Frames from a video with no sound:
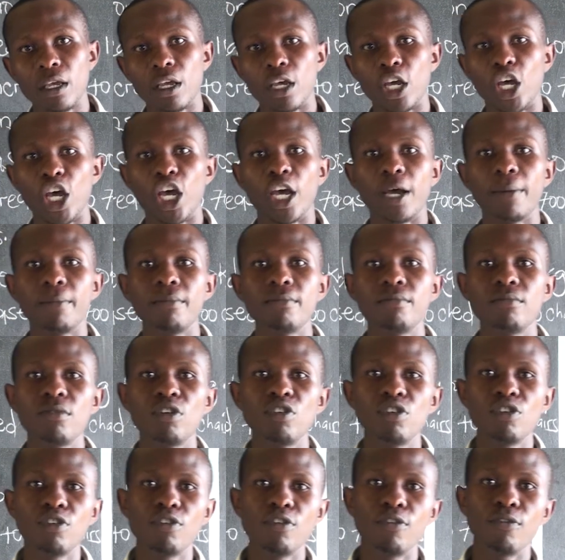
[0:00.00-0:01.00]

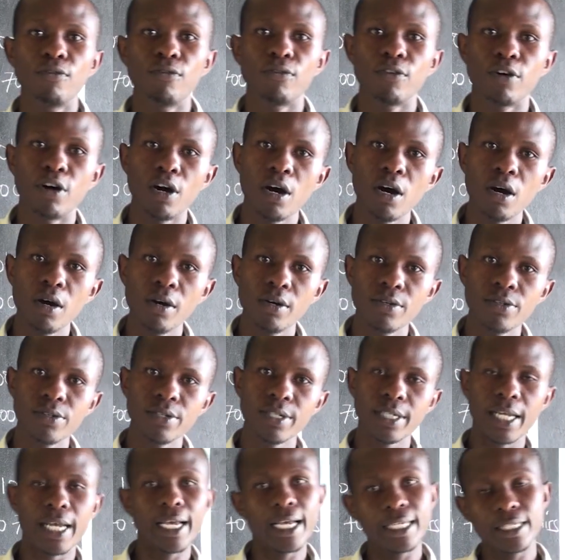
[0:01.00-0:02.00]
p.m. for
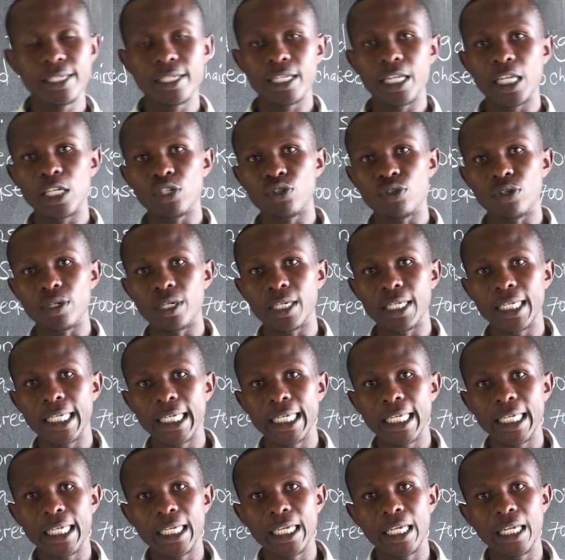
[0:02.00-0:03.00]
science lesson.
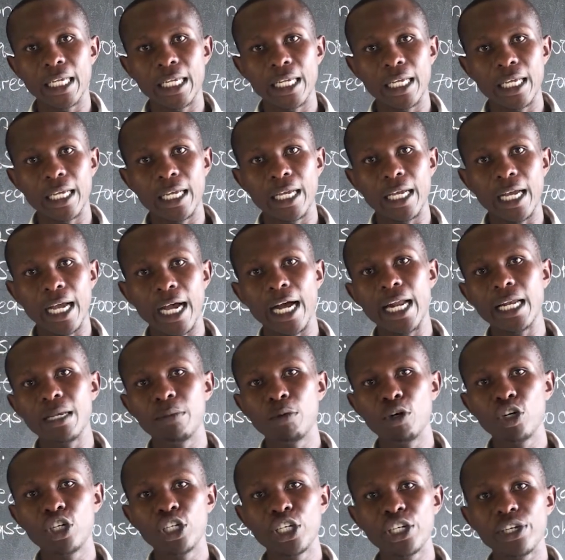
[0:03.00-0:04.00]

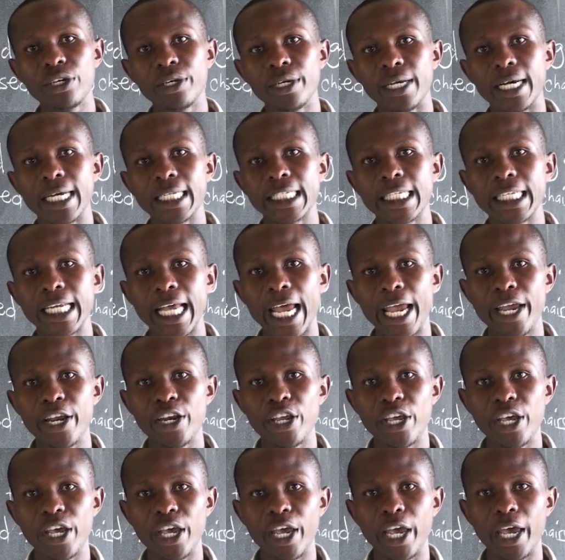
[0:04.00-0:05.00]
Early morning at
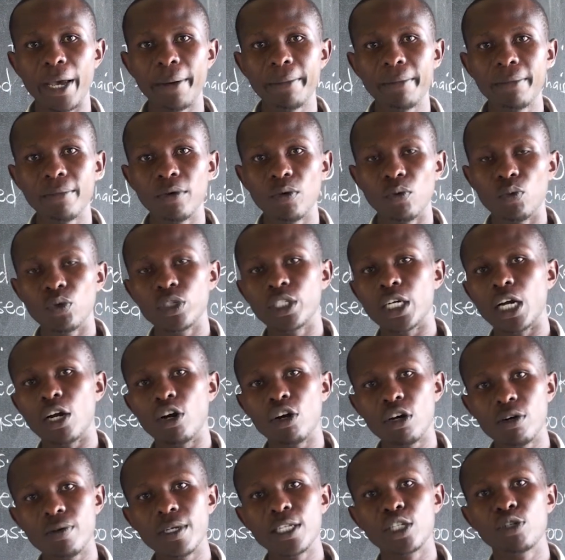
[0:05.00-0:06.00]
9 a.m. We
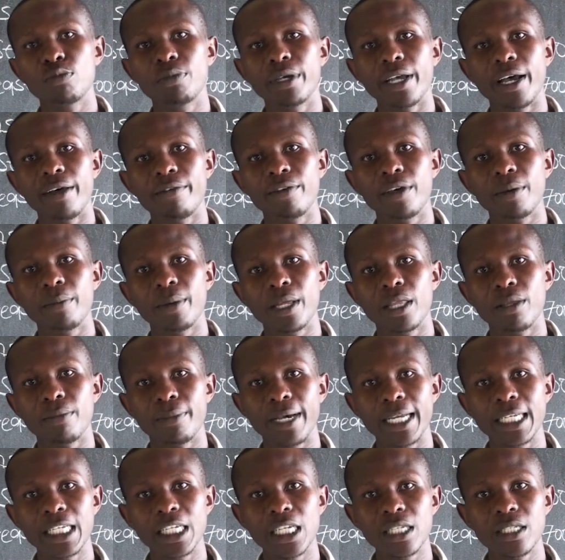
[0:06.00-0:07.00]
shall always be having
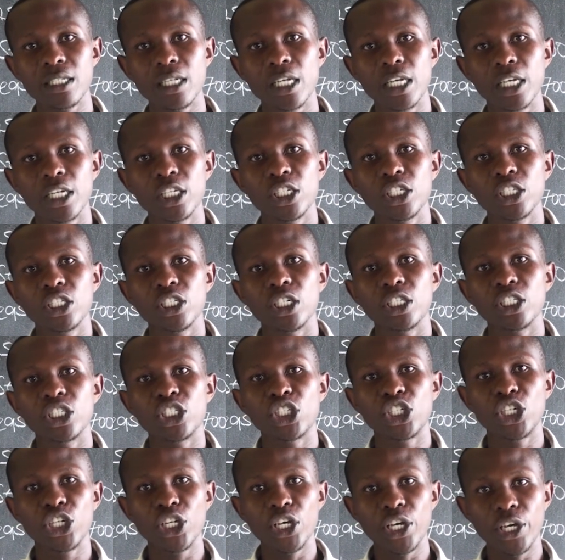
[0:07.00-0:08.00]
mathematics
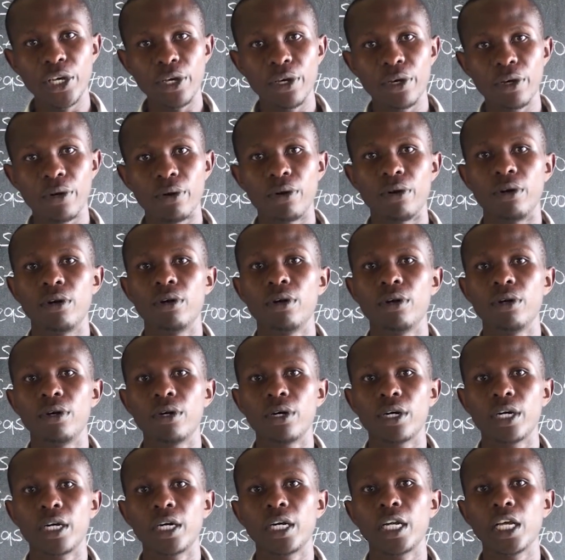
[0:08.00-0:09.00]
till
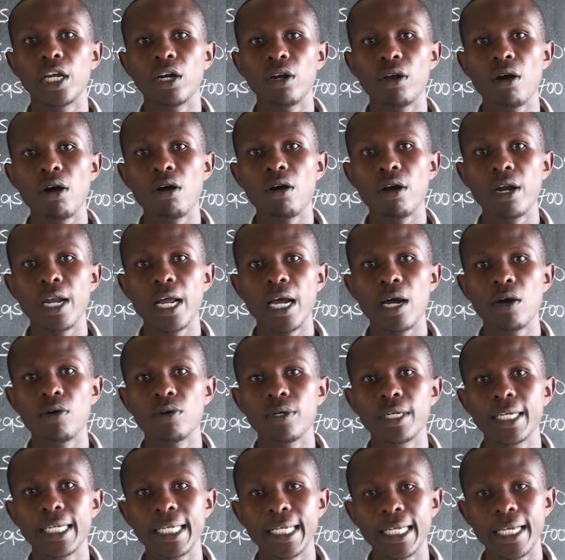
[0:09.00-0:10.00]
the
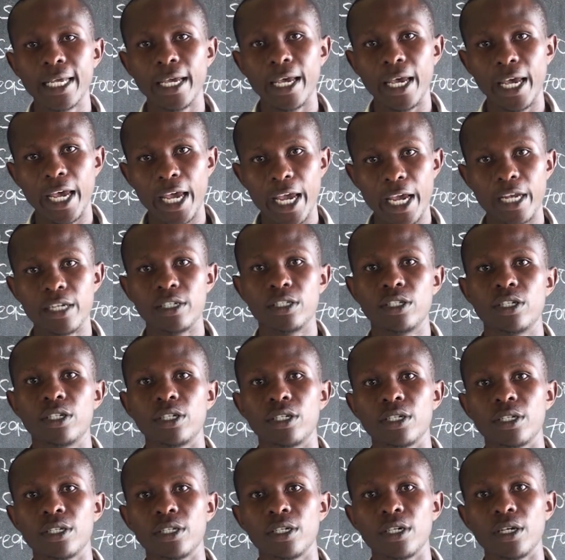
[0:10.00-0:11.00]
lockdown
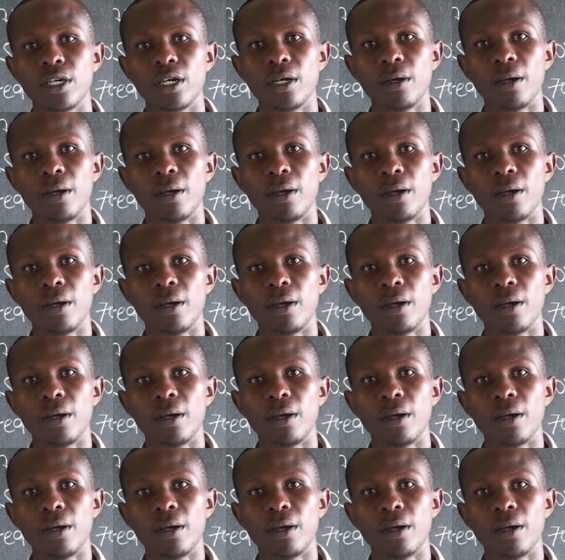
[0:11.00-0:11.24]
ends.